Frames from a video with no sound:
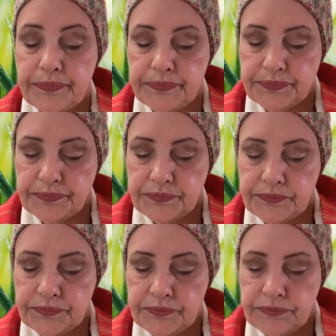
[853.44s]

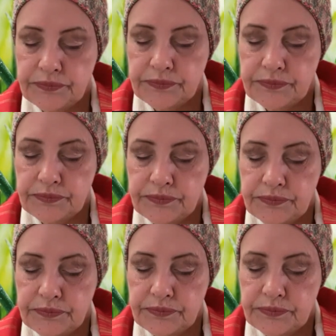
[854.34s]

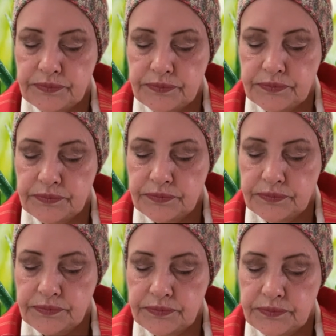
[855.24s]

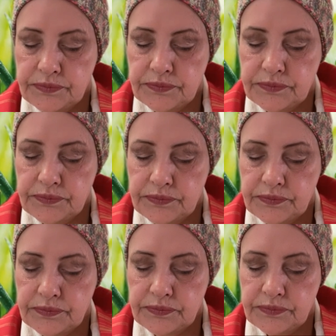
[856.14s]

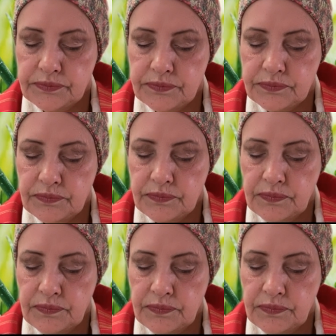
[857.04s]
(no one is talking)